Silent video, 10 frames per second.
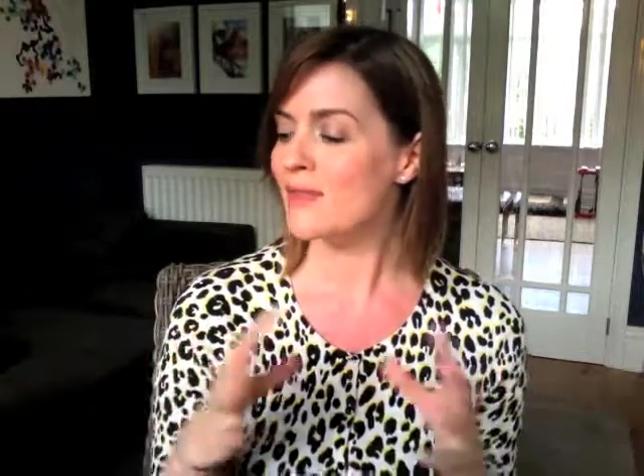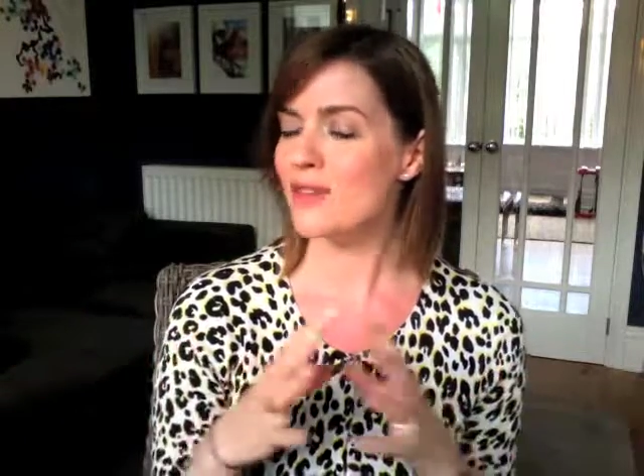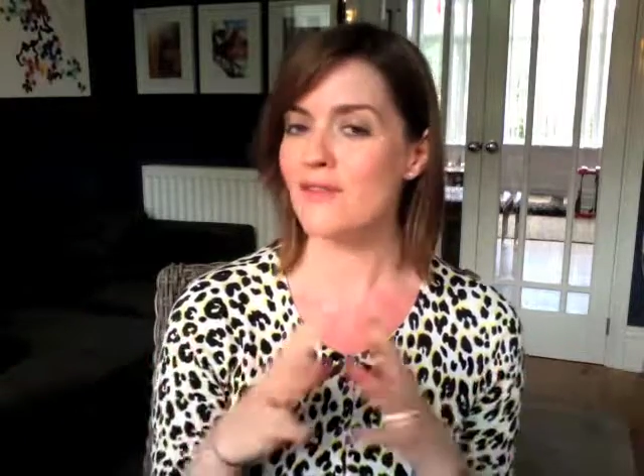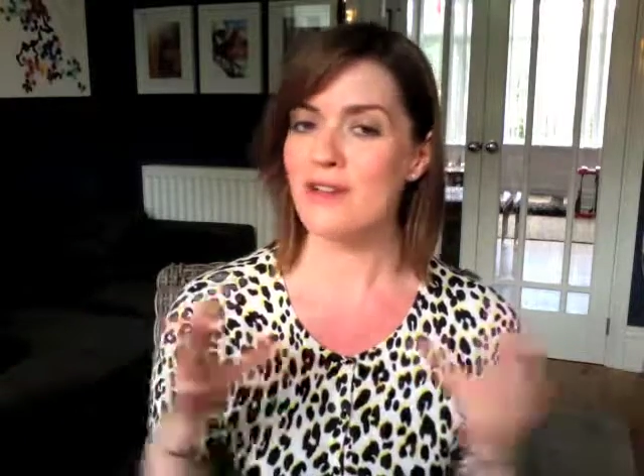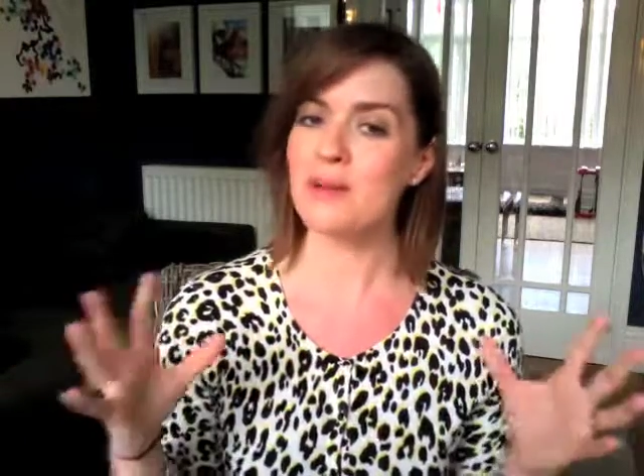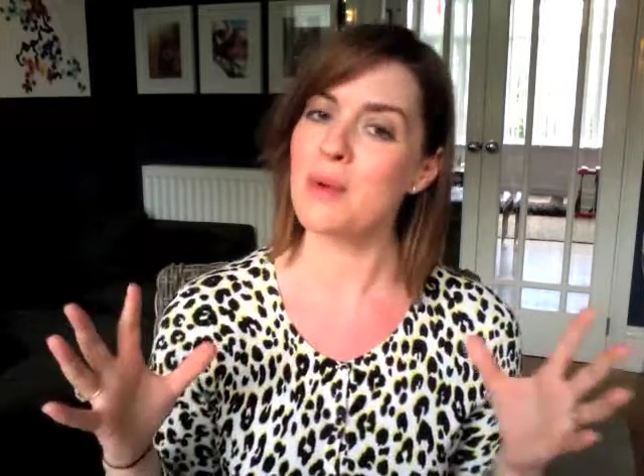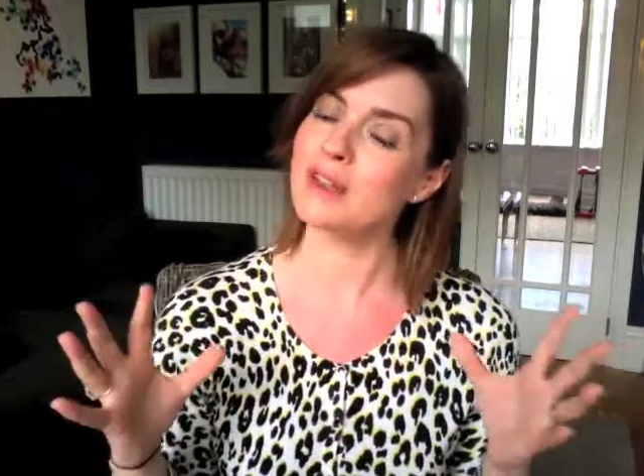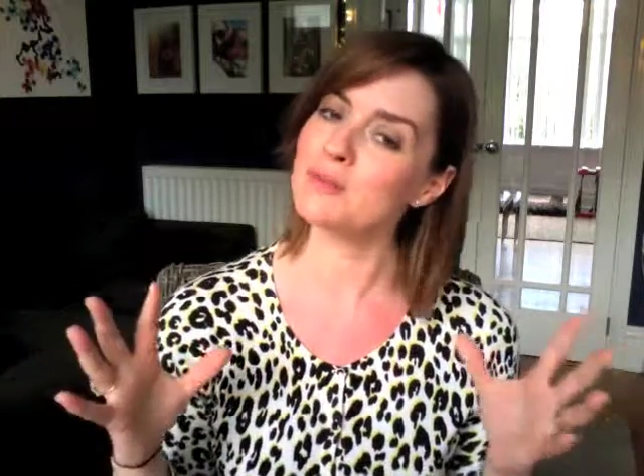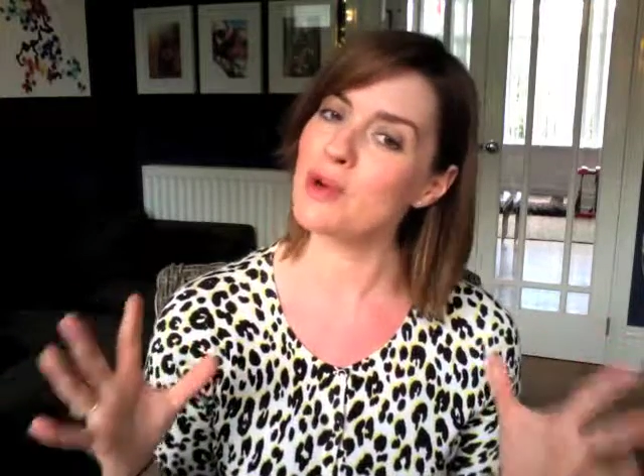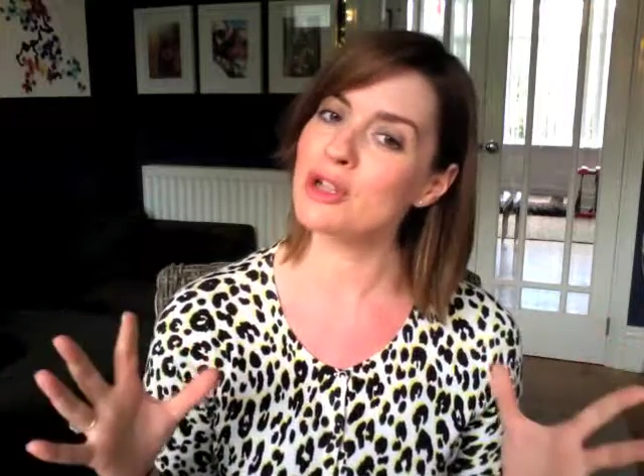the very
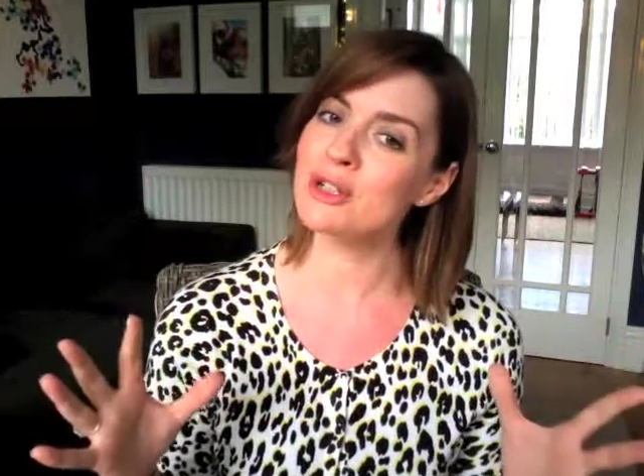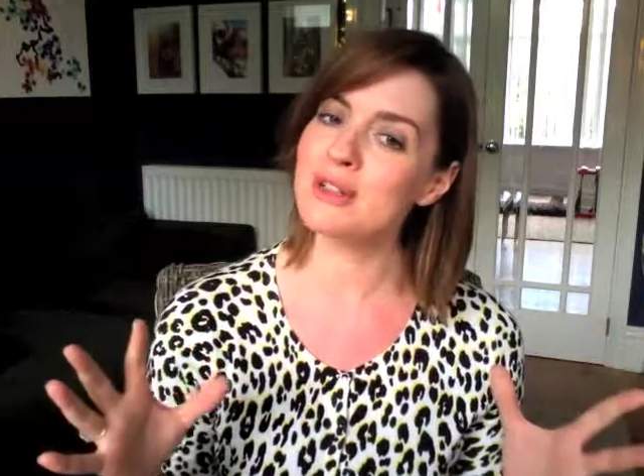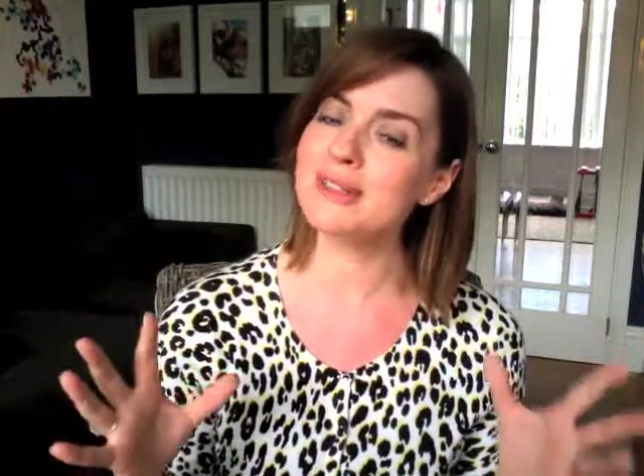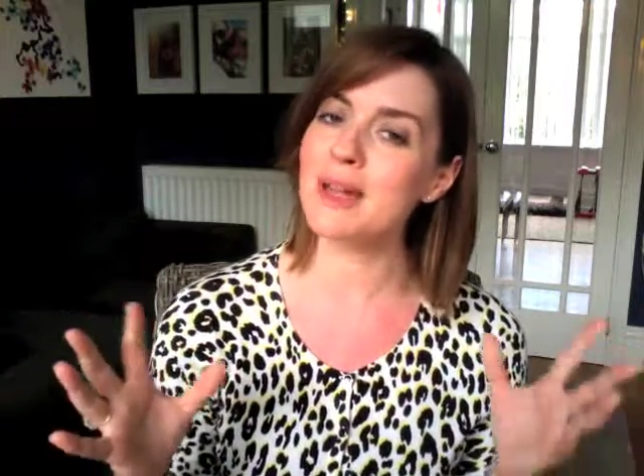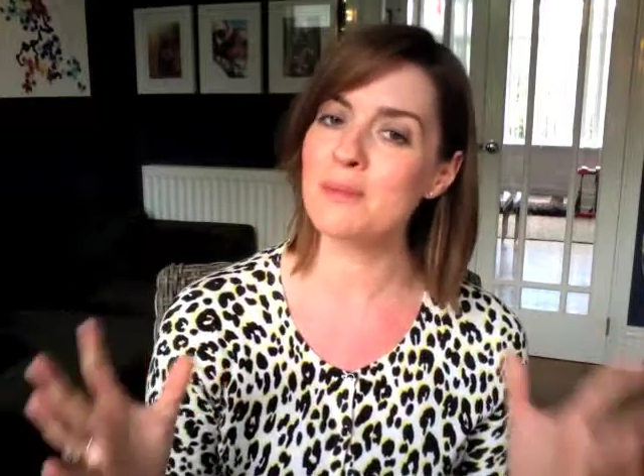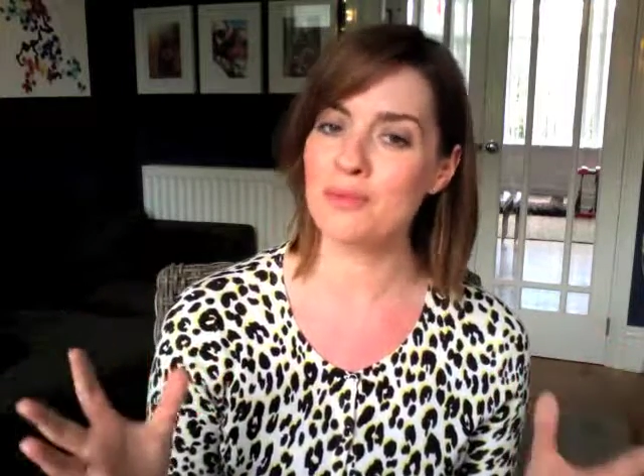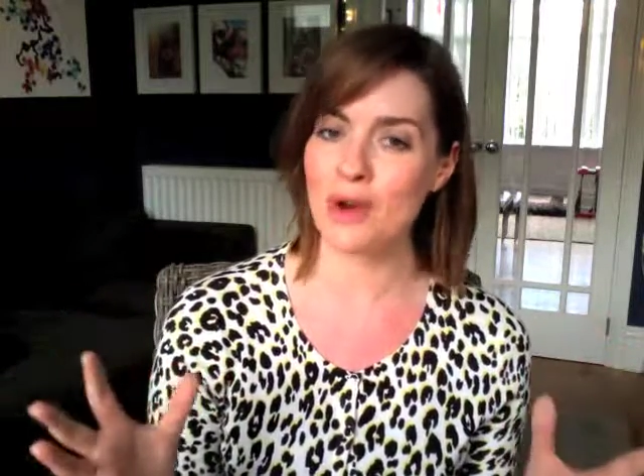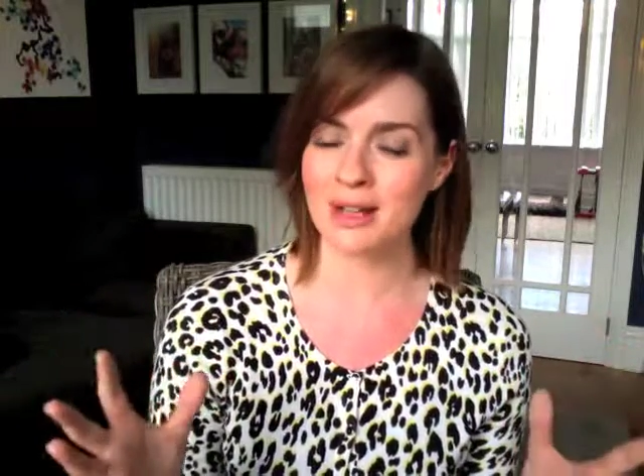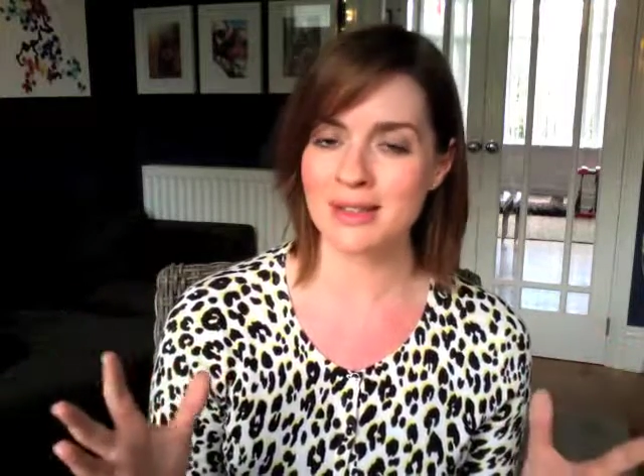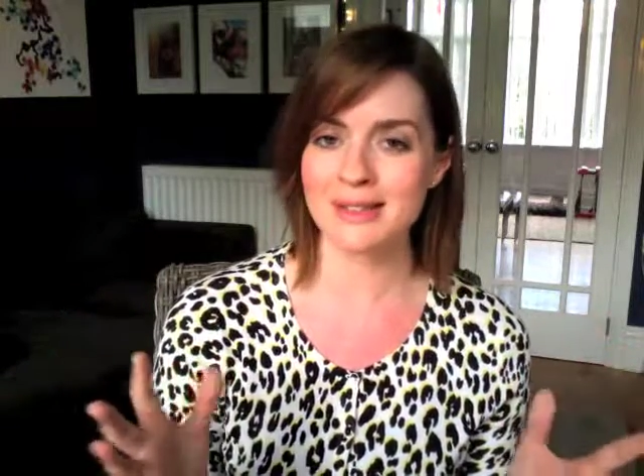best products and
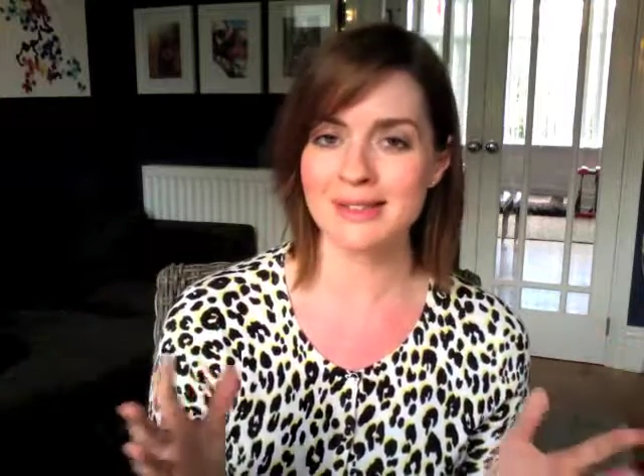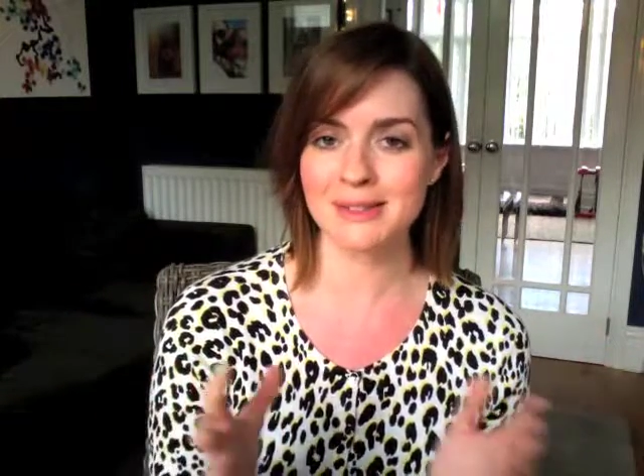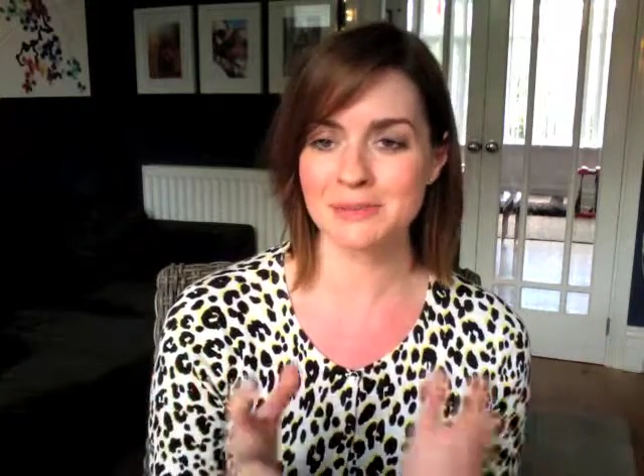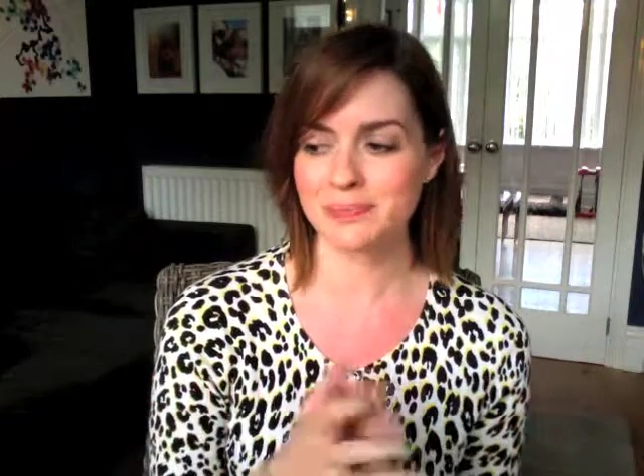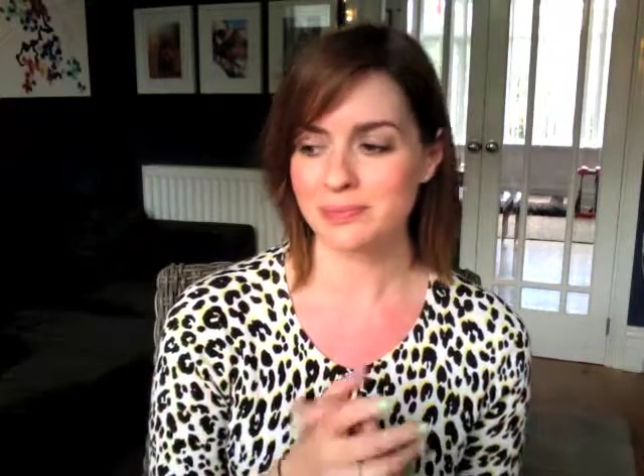brands